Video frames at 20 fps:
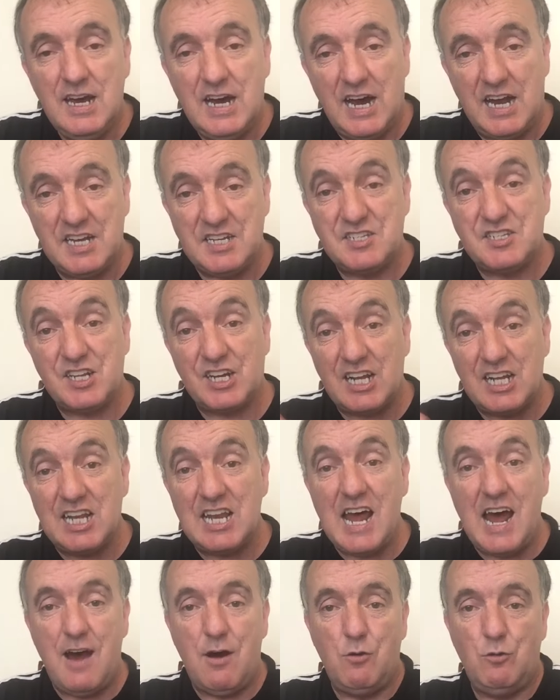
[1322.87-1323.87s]
and it's the
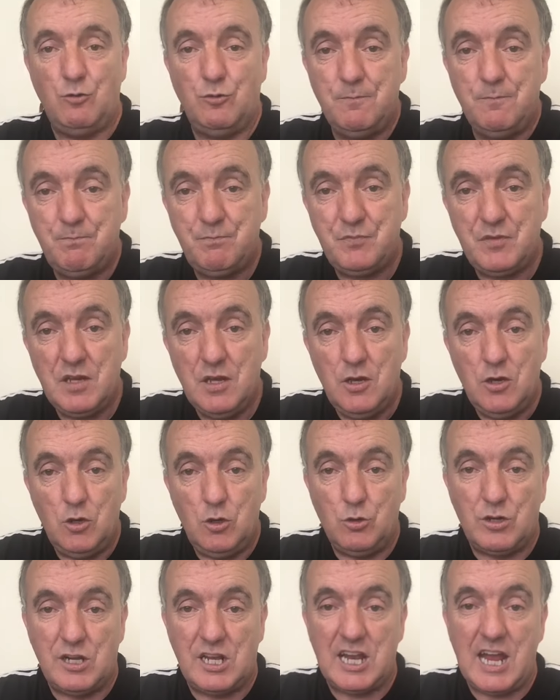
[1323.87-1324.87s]
clown
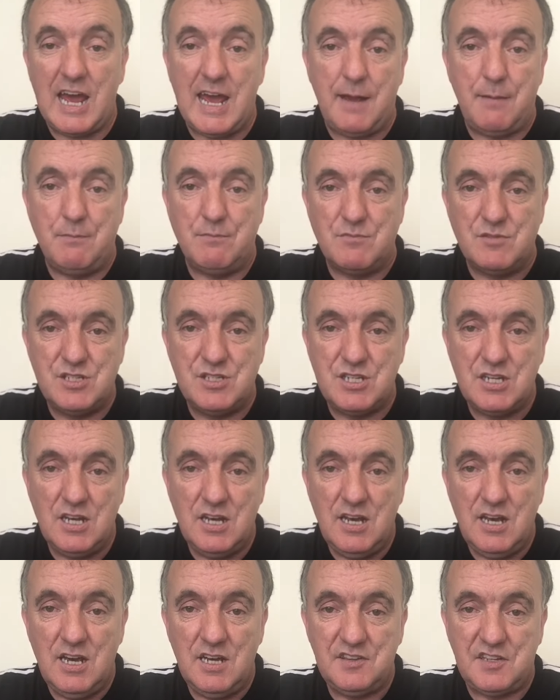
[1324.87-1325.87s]
who claimed
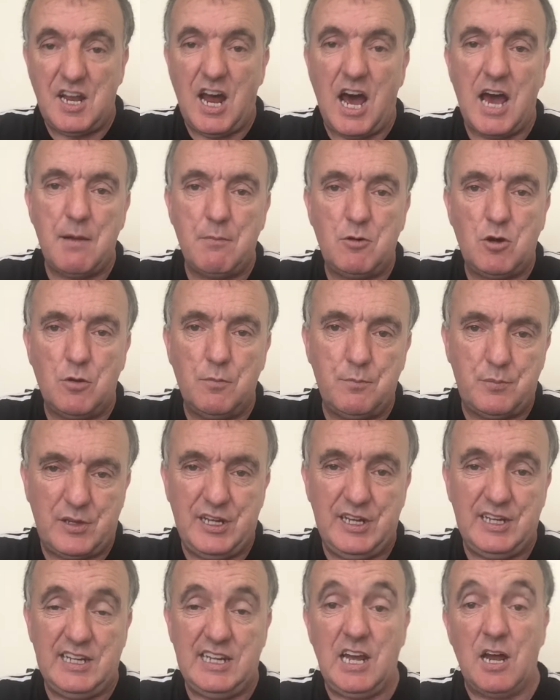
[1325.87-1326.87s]
that I'm
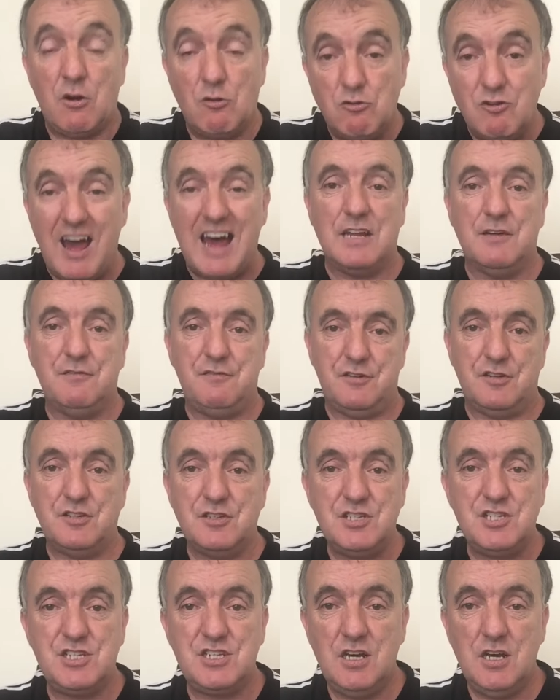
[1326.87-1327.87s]
completely
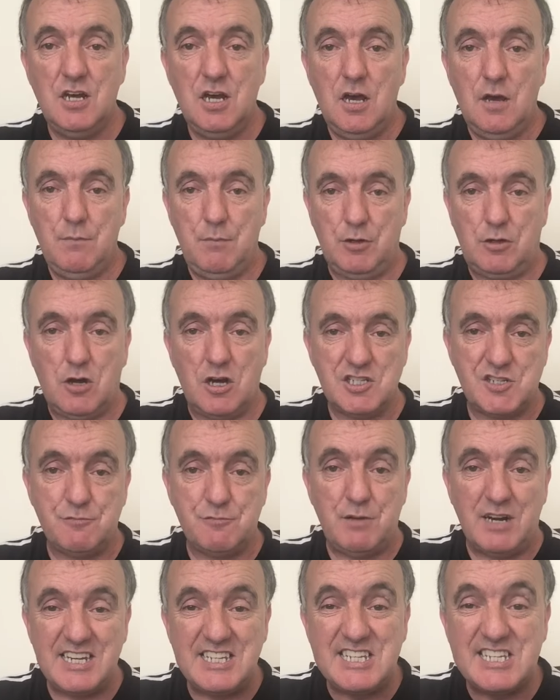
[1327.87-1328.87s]
irrelevant because of
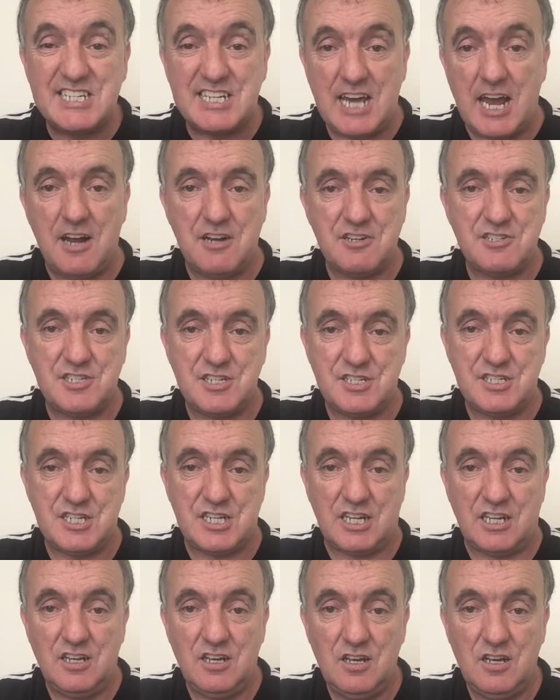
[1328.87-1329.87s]
my
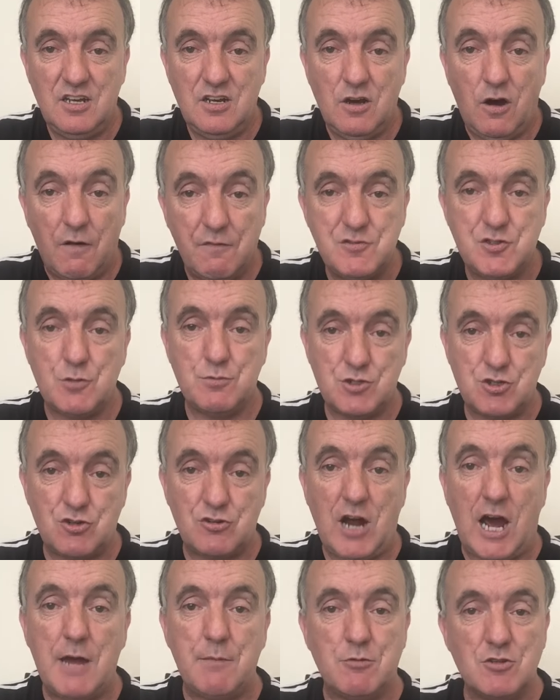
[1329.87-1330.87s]
scarcity of
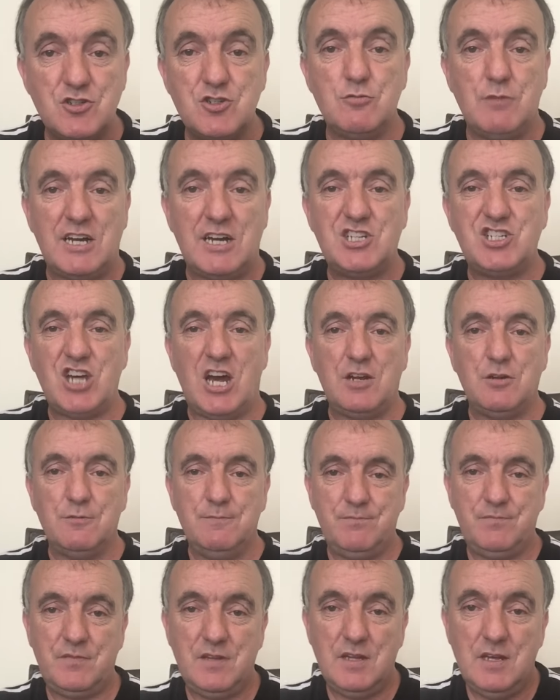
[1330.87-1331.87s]
subscribers to my channel.
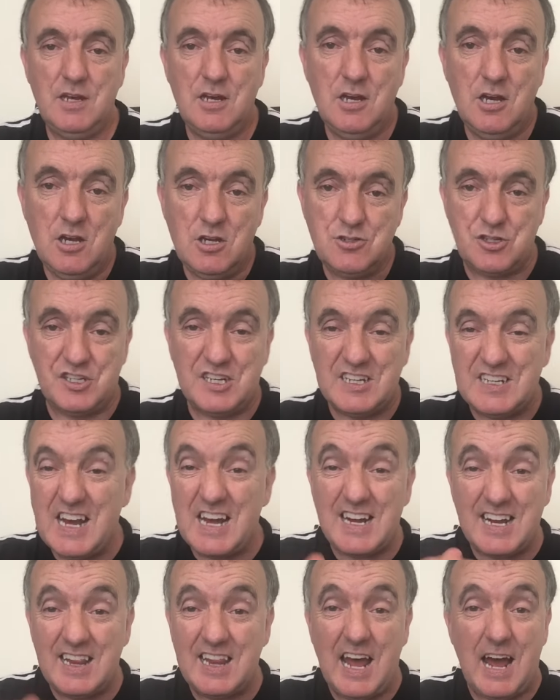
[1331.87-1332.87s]
So to
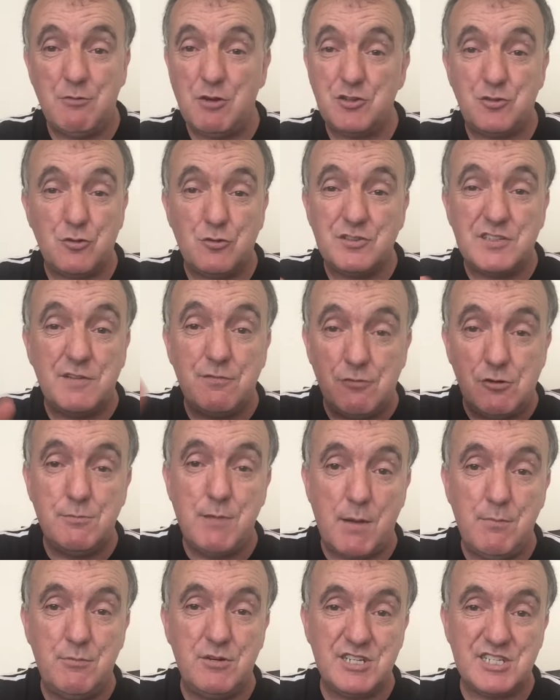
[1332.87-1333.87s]
that clown, I don't even
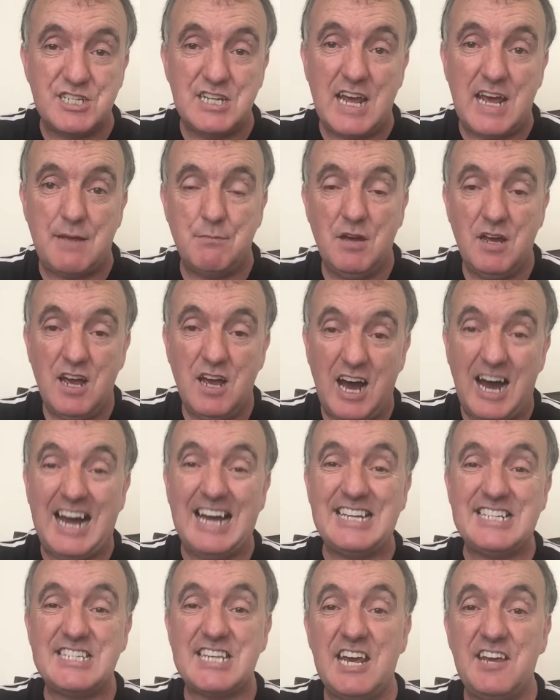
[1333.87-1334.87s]
remember his name,
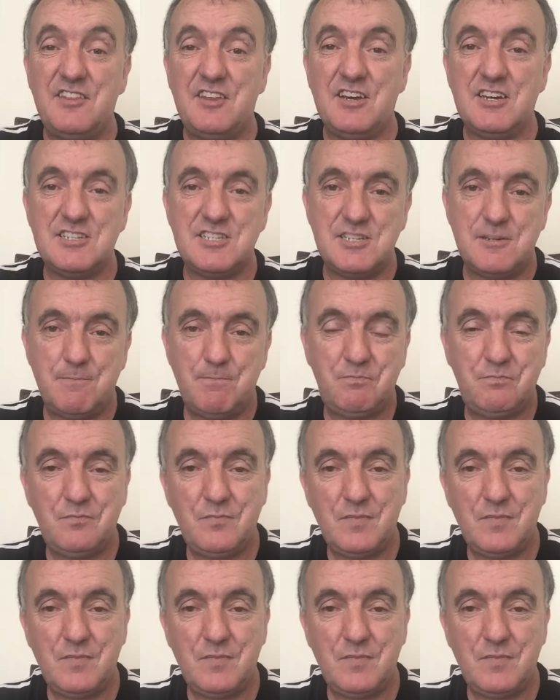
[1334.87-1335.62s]
I say this: